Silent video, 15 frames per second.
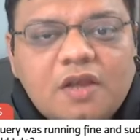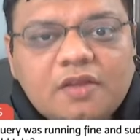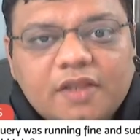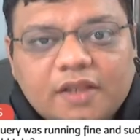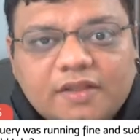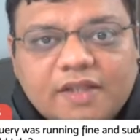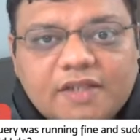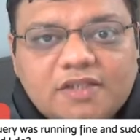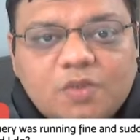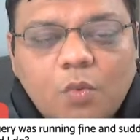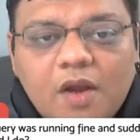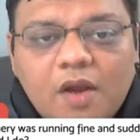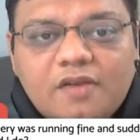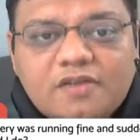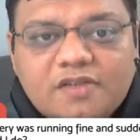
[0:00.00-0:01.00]
then that's the
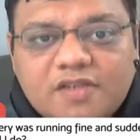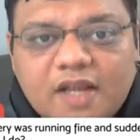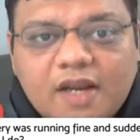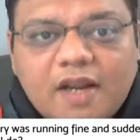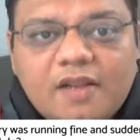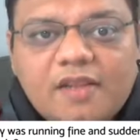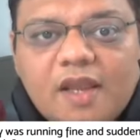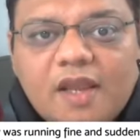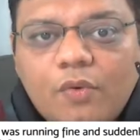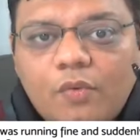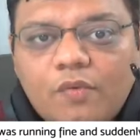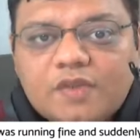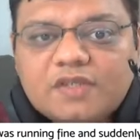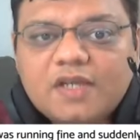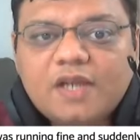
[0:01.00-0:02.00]
one. Second thing I
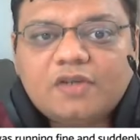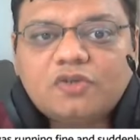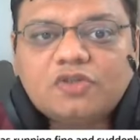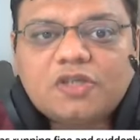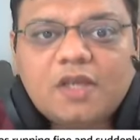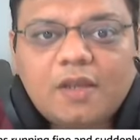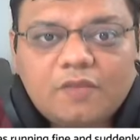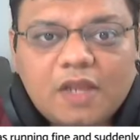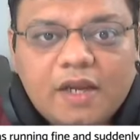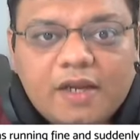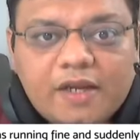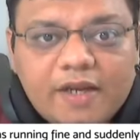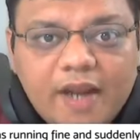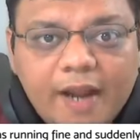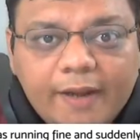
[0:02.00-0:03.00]
always like to check if the
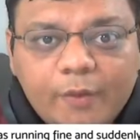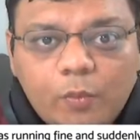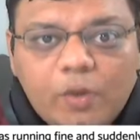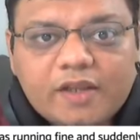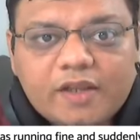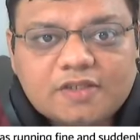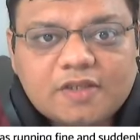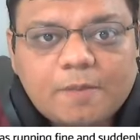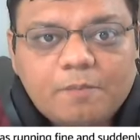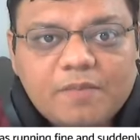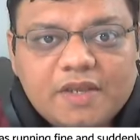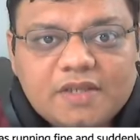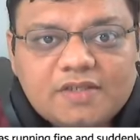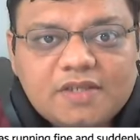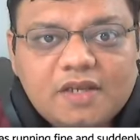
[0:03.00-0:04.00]
network is
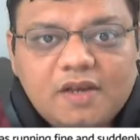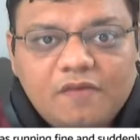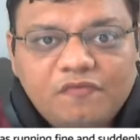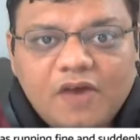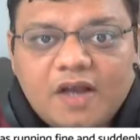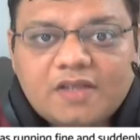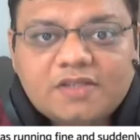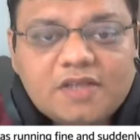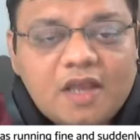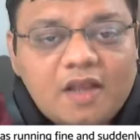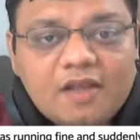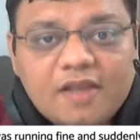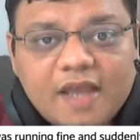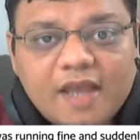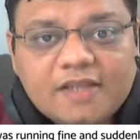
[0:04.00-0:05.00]
amazingly fast
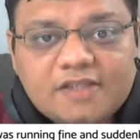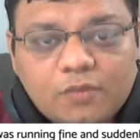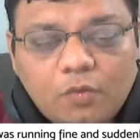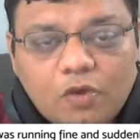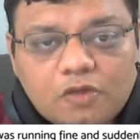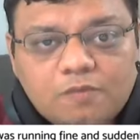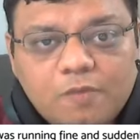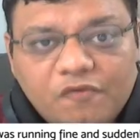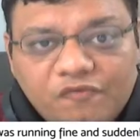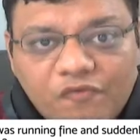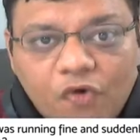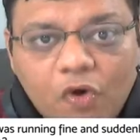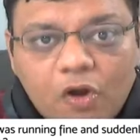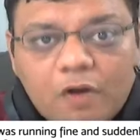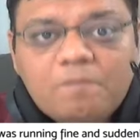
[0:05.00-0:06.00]
as it was
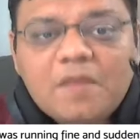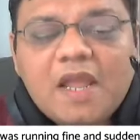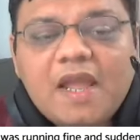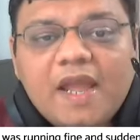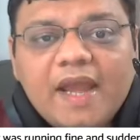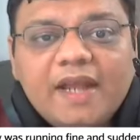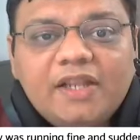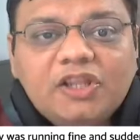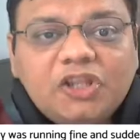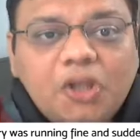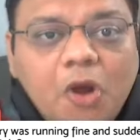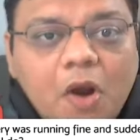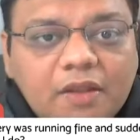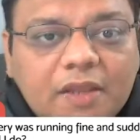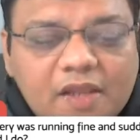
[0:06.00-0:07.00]
before. And
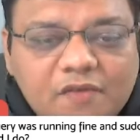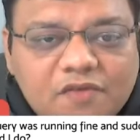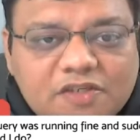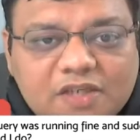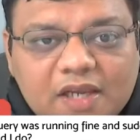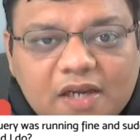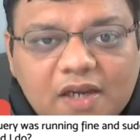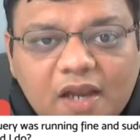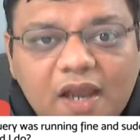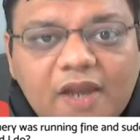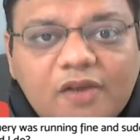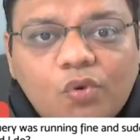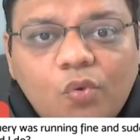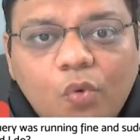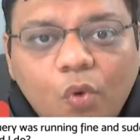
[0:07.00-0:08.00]
third thing which I like
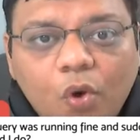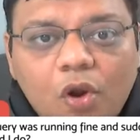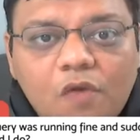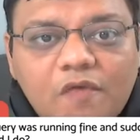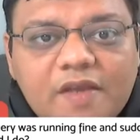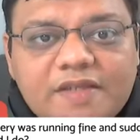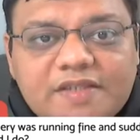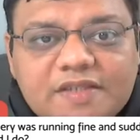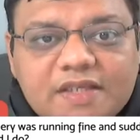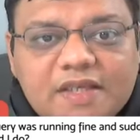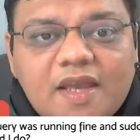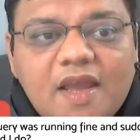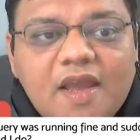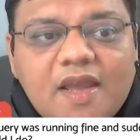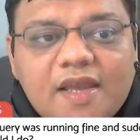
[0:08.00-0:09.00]
to always see
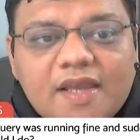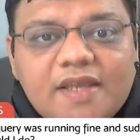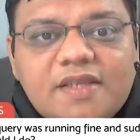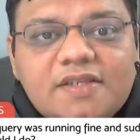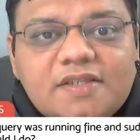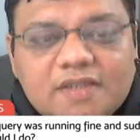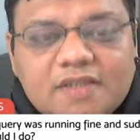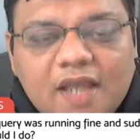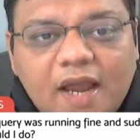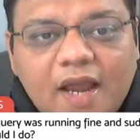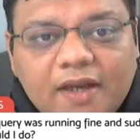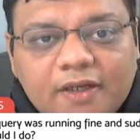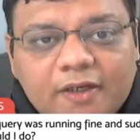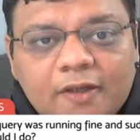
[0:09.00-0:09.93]
is that